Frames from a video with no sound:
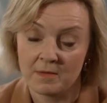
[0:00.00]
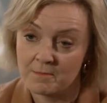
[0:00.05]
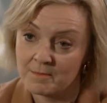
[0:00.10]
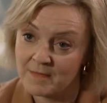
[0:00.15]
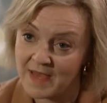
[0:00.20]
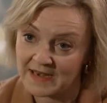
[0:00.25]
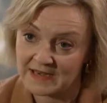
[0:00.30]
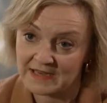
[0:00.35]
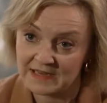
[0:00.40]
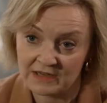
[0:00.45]

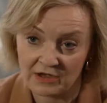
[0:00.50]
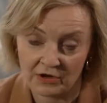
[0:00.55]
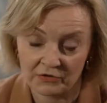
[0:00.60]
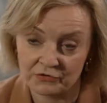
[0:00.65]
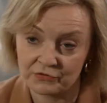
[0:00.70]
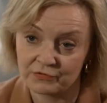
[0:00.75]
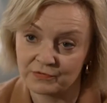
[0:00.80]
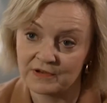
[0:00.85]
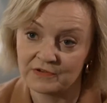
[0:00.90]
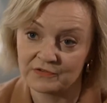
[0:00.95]
Many
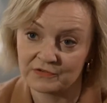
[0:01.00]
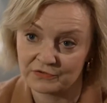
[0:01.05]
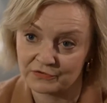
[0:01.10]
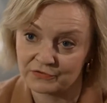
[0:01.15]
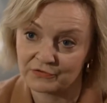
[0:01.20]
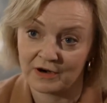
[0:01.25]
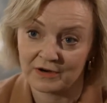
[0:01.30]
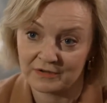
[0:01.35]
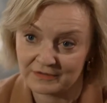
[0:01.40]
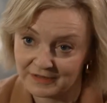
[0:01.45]
countries are
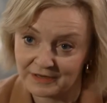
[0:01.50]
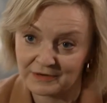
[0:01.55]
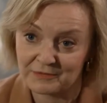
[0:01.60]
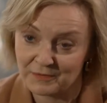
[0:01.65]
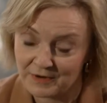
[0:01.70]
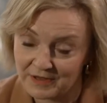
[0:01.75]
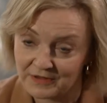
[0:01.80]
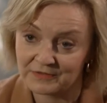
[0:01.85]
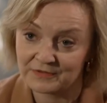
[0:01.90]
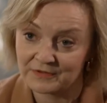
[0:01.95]
struggling
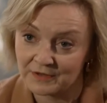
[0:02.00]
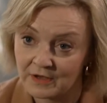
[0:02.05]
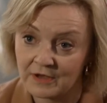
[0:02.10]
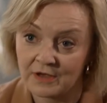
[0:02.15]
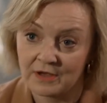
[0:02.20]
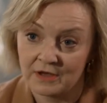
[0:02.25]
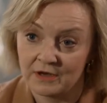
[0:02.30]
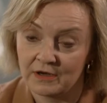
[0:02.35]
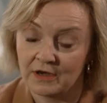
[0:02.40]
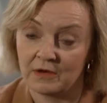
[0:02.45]
with,
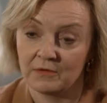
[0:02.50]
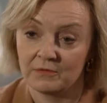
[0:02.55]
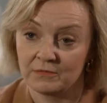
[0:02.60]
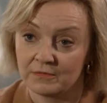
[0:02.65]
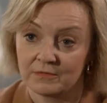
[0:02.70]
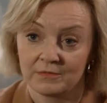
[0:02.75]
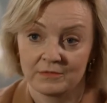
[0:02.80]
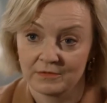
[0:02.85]
you know,